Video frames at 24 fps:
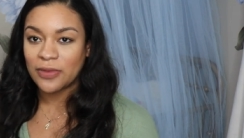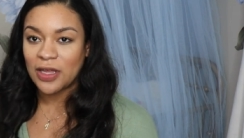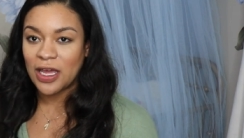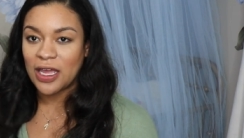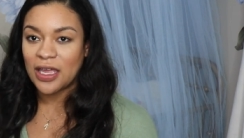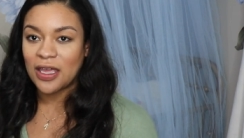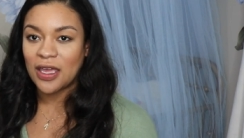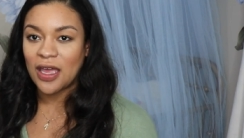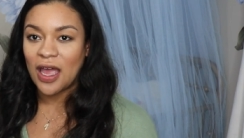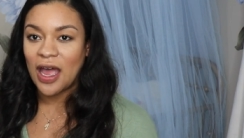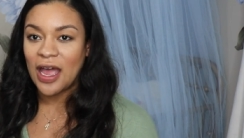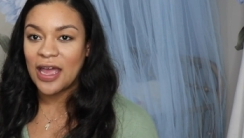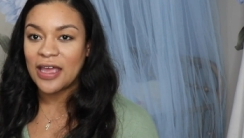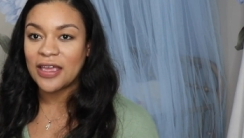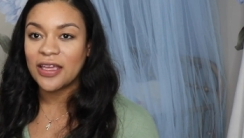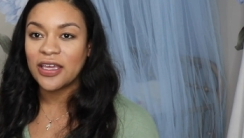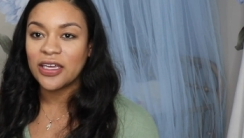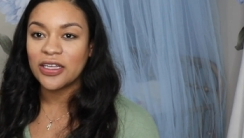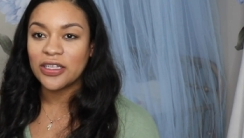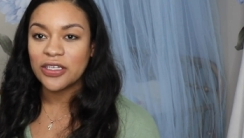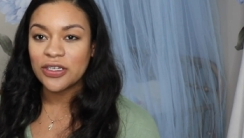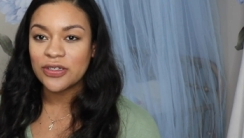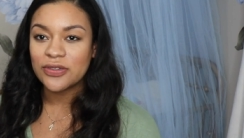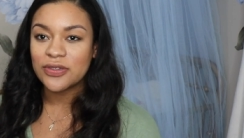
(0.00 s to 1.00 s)
Like, I
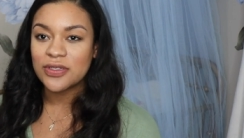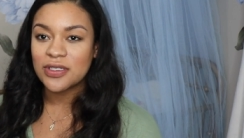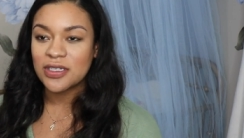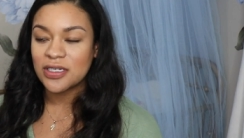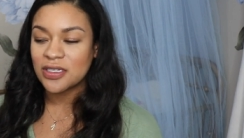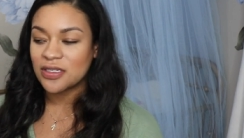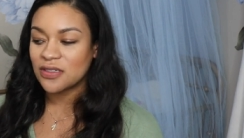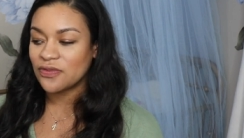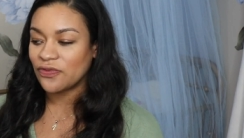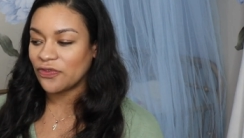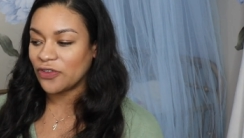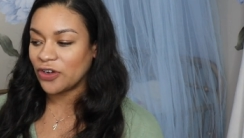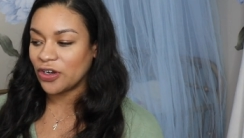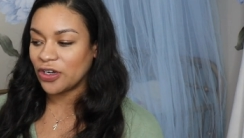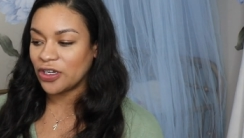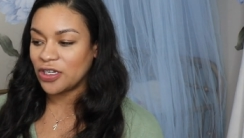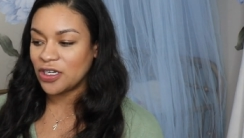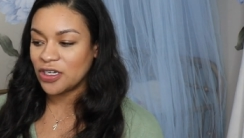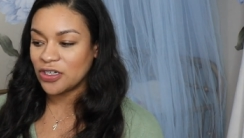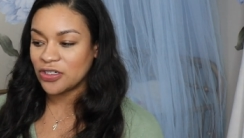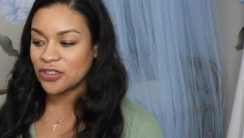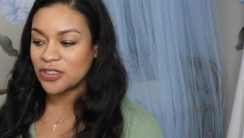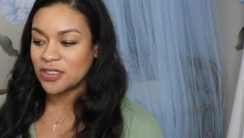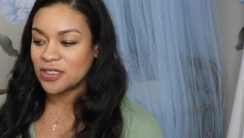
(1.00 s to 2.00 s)
can use this for
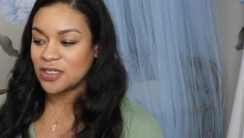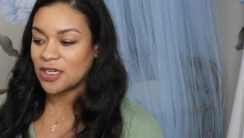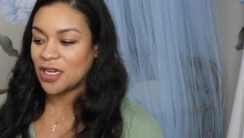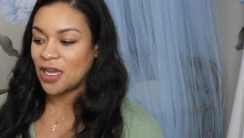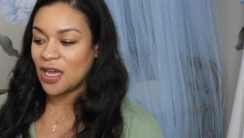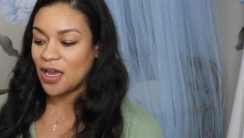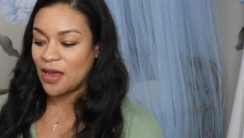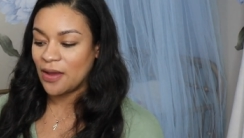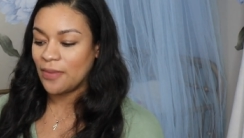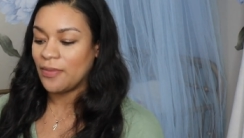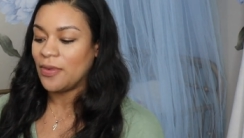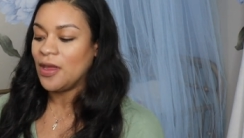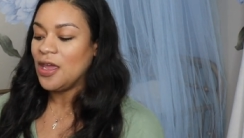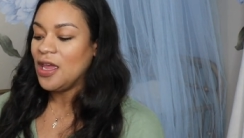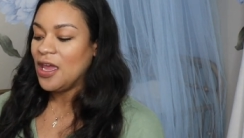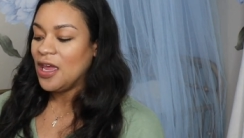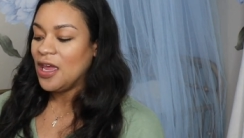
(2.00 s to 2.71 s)
years to come,